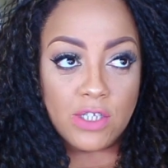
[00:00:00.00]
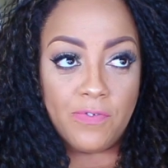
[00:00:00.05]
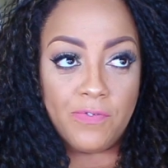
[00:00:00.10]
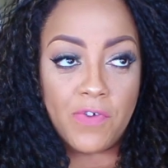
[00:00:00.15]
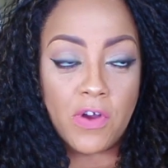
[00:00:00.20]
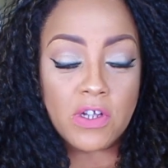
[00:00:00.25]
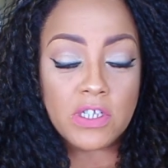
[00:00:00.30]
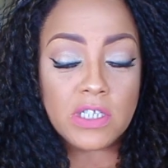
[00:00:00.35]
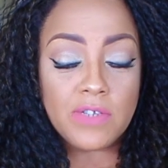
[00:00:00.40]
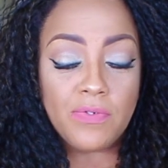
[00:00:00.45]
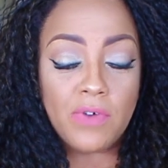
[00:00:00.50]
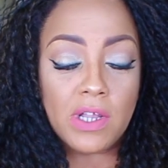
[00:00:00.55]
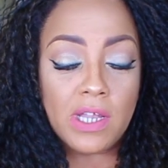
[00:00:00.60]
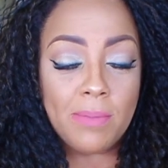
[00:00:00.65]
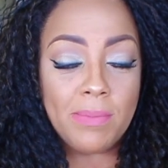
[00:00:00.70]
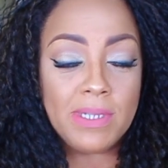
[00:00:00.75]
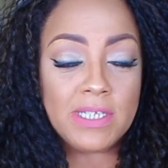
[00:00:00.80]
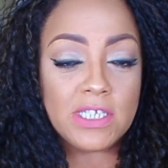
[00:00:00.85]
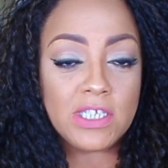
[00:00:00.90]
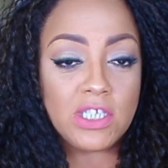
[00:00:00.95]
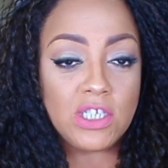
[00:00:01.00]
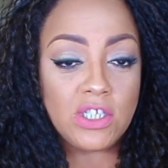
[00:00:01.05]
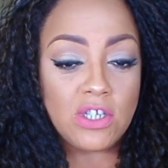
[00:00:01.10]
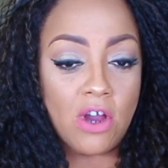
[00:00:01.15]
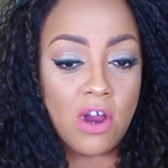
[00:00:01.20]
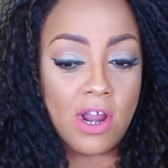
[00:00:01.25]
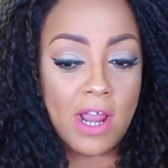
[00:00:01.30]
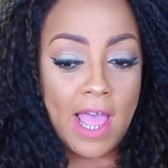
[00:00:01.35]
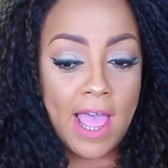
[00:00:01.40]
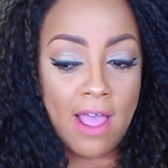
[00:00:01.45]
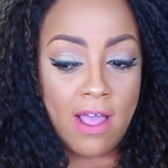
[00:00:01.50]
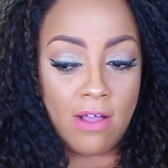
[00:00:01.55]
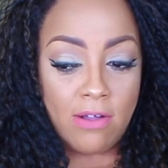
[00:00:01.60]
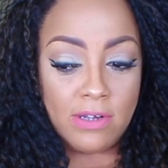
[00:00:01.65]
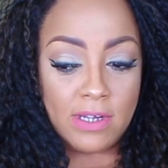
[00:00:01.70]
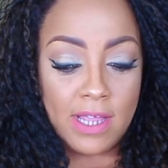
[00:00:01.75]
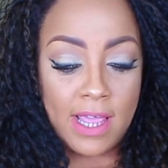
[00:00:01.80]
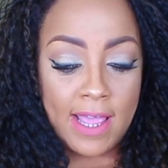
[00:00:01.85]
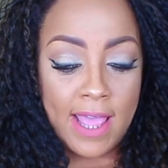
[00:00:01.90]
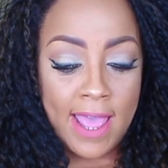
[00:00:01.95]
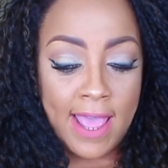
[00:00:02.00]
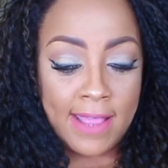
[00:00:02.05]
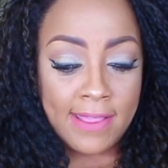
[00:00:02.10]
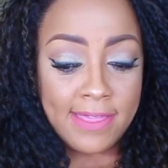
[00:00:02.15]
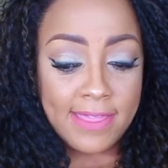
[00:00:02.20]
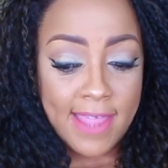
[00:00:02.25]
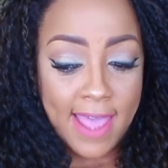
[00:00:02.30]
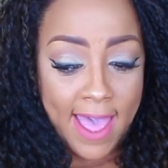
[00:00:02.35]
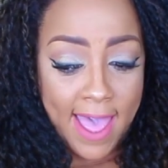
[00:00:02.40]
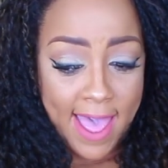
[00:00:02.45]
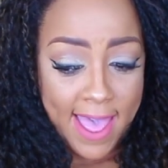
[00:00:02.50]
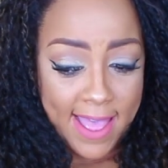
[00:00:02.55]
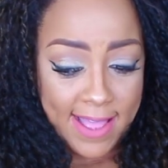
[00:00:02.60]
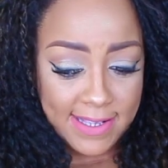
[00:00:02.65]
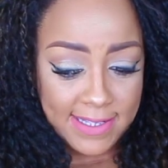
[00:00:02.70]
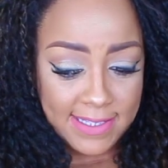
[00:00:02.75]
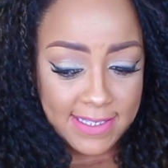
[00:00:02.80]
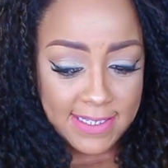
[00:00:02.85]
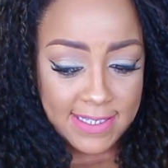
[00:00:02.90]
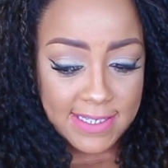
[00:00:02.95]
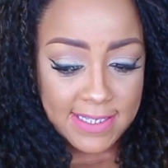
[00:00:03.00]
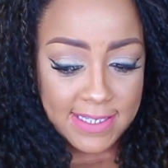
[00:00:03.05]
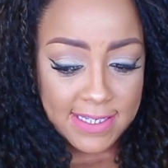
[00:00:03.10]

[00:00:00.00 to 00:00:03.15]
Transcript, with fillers: so first of all, let me just start out that